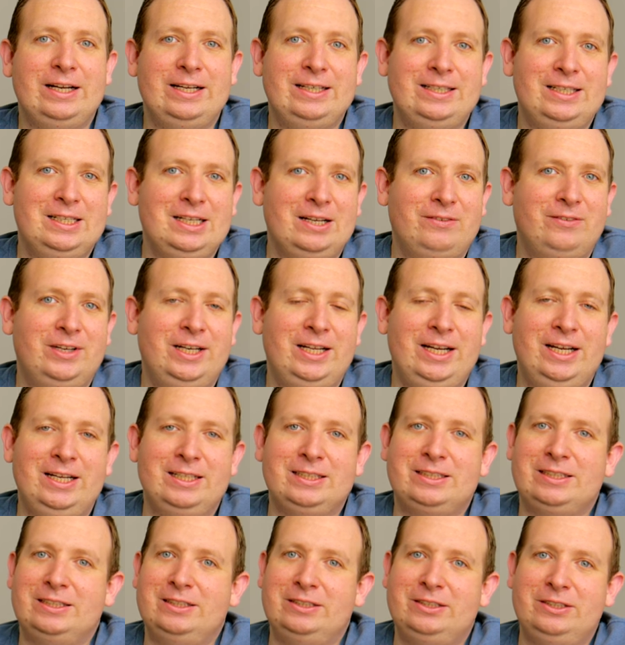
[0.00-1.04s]
I think I'm going to
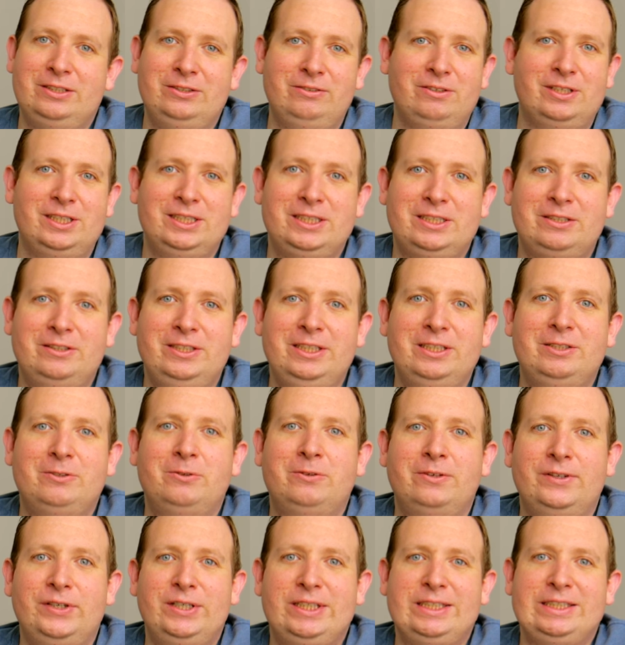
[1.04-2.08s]
answer two or three
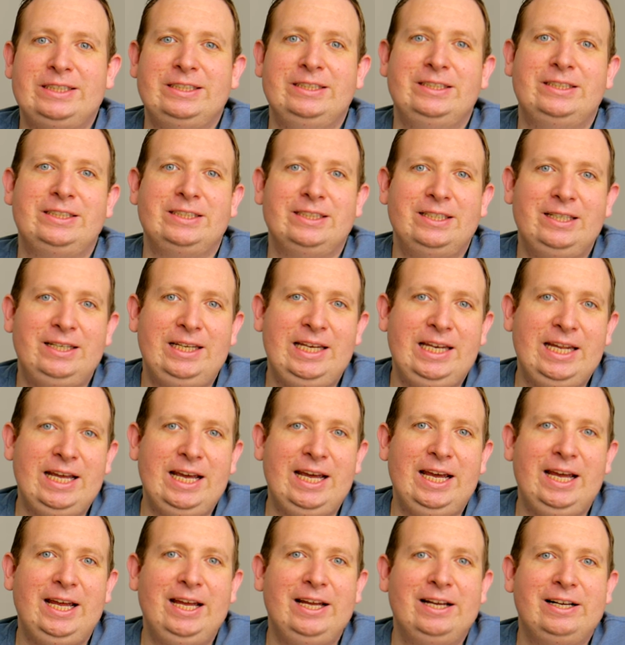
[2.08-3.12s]
questions a
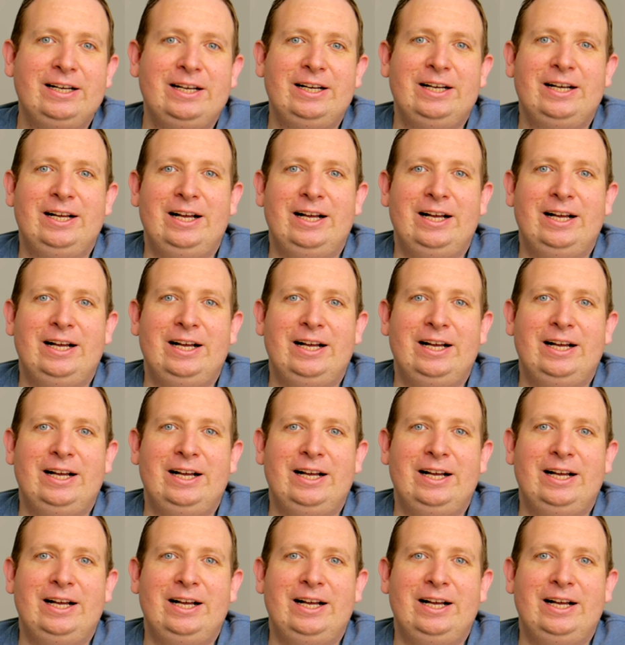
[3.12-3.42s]
day